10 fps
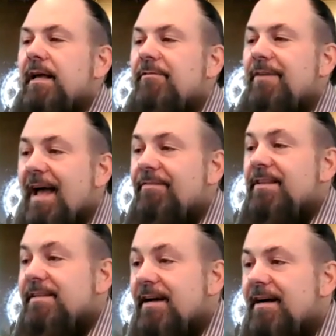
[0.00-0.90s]
if I have
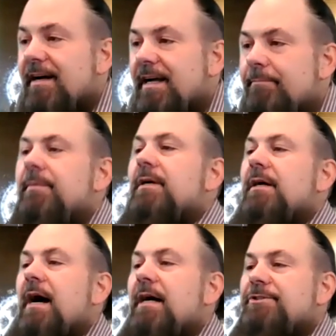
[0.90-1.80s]
the time,
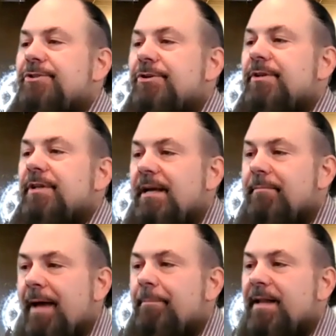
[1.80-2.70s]
I certainly am
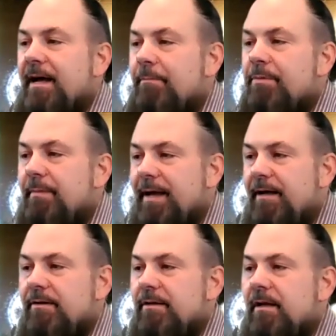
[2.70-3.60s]
happy to help them
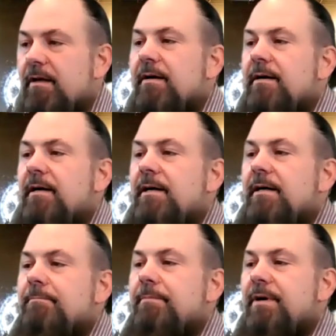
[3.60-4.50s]
out.
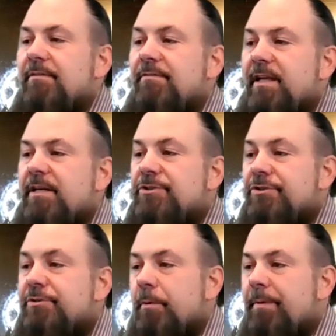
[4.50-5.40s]
Um, but if things are
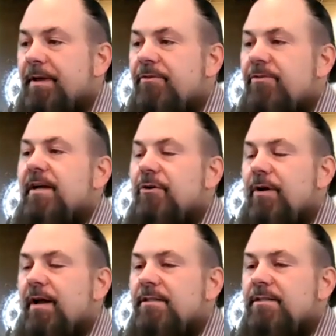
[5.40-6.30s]
super busy and
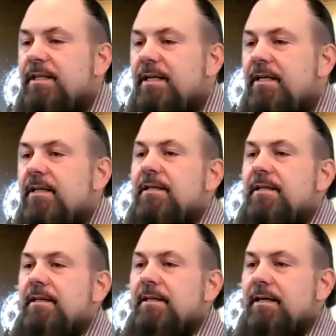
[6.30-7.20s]
crazy,
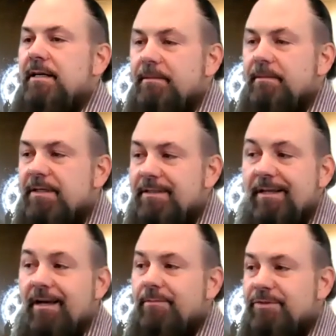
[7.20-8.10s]
I'm going to
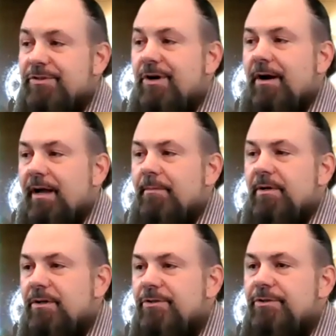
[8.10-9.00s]
tell them, sorry, I'm
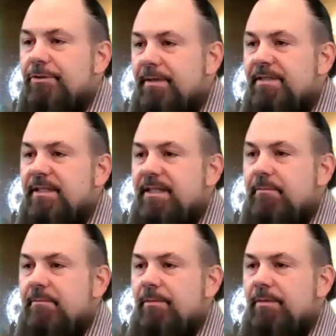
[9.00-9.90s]
a little too busy at
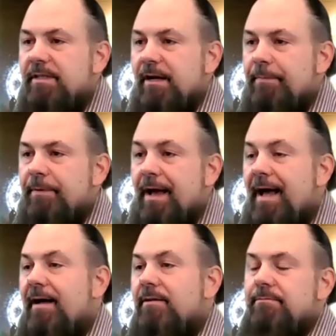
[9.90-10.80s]
the moment to help you
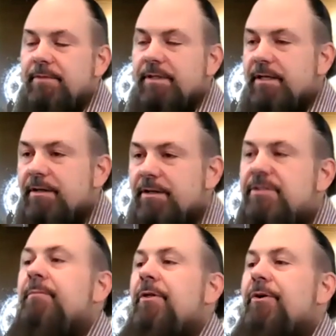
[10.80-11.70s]
out. You know,
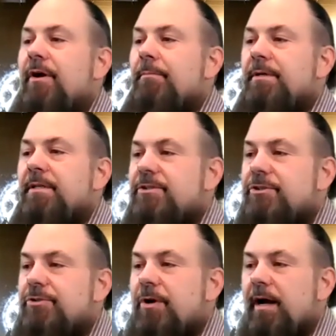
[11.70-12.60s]
here's some other companies
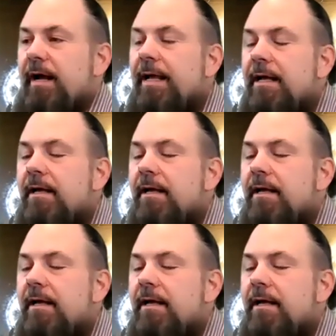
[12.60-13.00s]
to try.